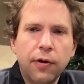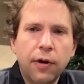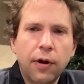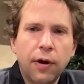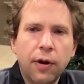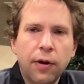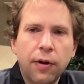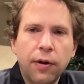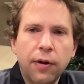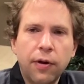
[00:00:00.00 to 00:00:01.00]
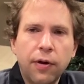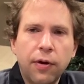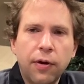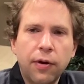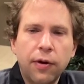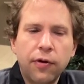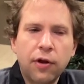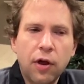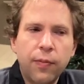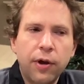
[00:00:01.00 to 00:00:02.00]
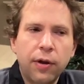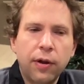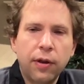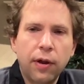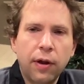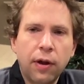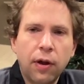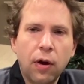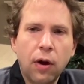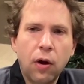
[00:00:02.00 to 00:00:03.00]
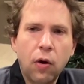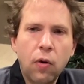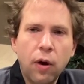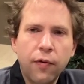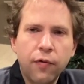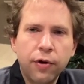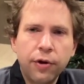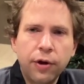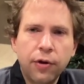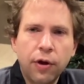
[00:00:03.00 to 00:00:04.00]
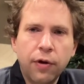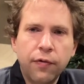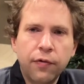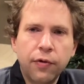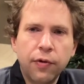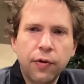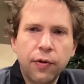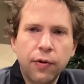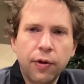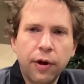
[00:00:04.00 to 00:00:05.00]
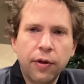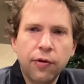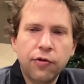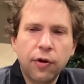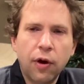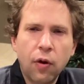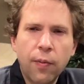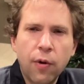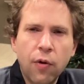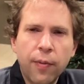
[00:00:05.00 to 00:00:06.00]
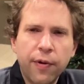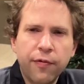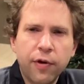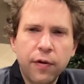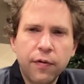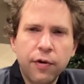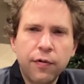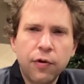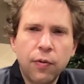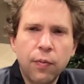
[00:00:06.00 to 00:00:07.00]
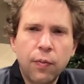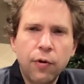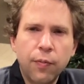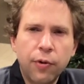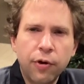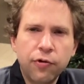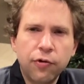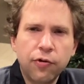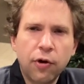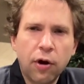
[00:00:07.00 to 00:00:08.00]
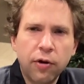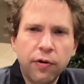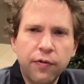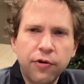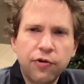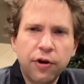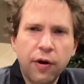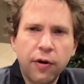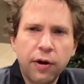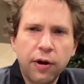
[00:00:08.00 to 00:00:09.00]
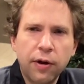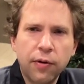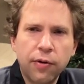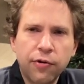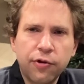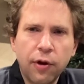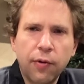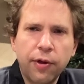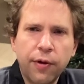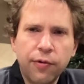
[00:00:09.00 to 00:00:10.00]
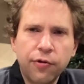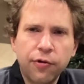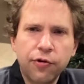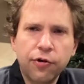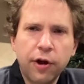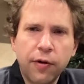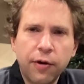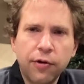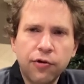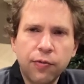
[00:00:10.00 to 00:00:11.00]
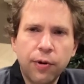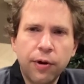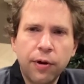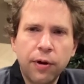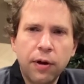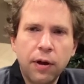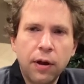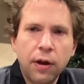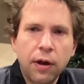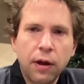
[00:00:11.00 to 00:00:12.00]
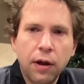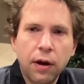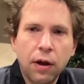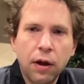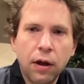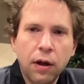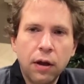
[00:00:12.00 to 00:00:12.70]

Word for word: uh, tell me like, oh, I really loved, or like they'll say like, oh, my favorite of your, your books is Call of the Cherokee. Or they'll say, oh, that was your scariest one and uh,